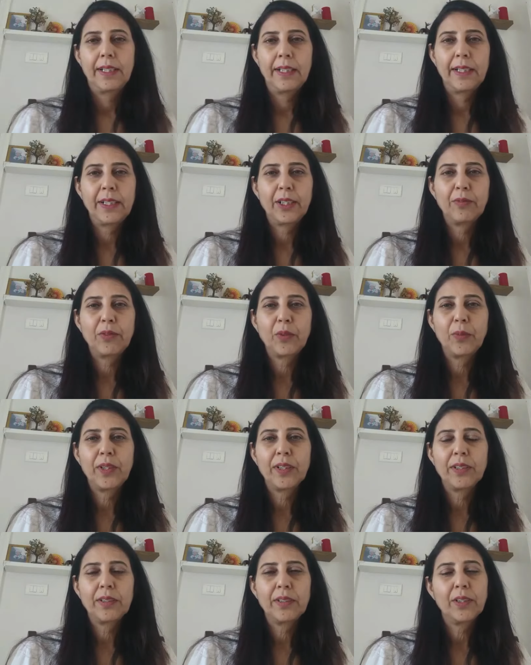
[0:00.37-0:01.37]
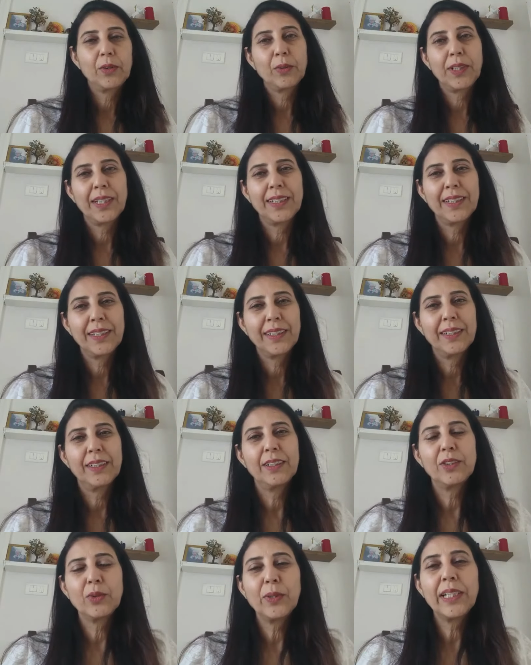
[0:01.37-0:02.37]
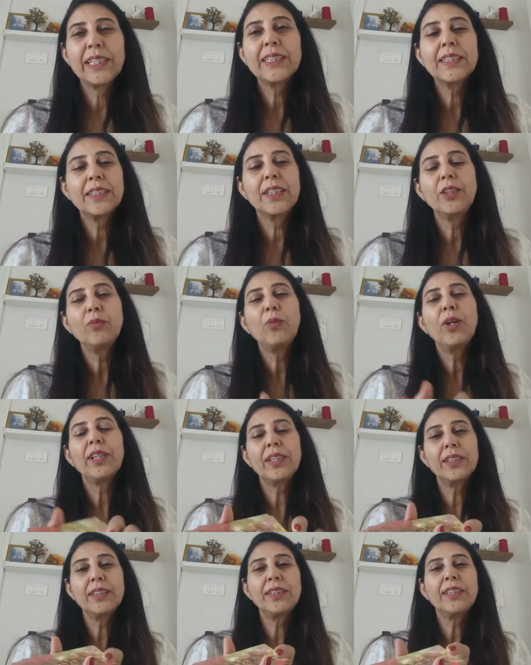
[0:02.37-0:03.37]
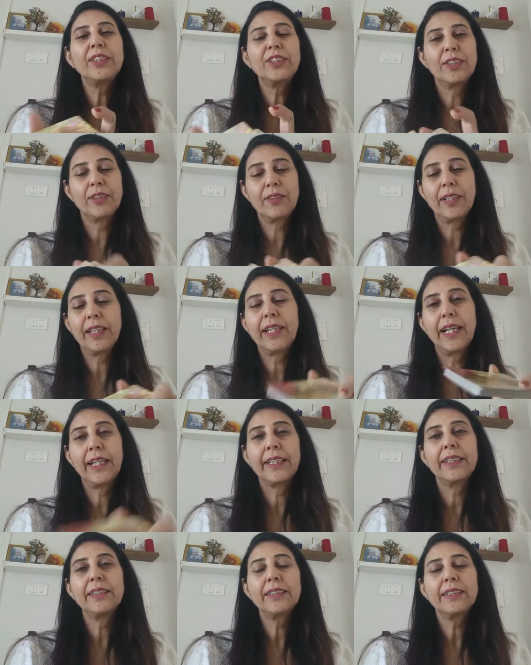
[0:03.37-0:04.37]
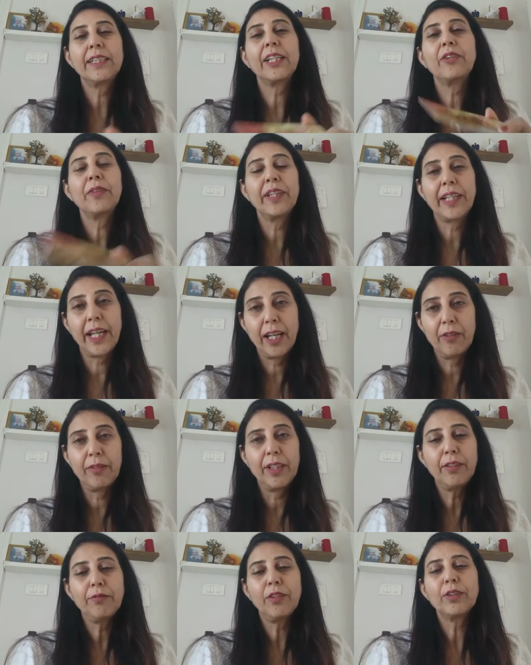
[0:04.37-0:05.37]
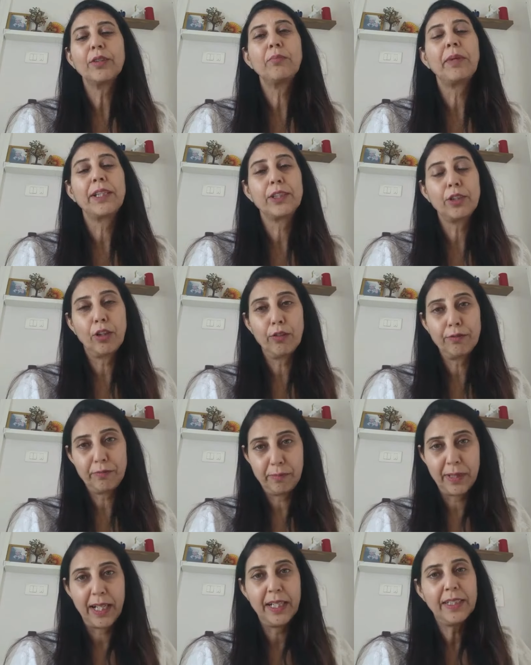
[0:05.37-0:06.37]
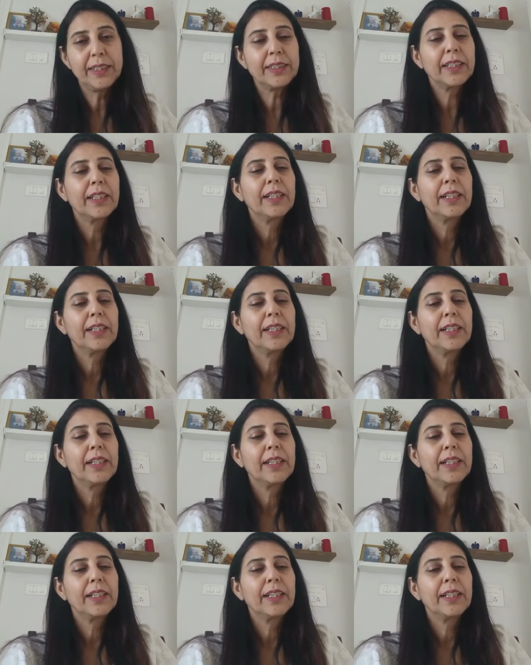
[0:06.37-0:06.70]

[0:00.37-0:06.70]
Hi everyone, Anuradha here. So let us see what is the general guidance that we are having for the month of March.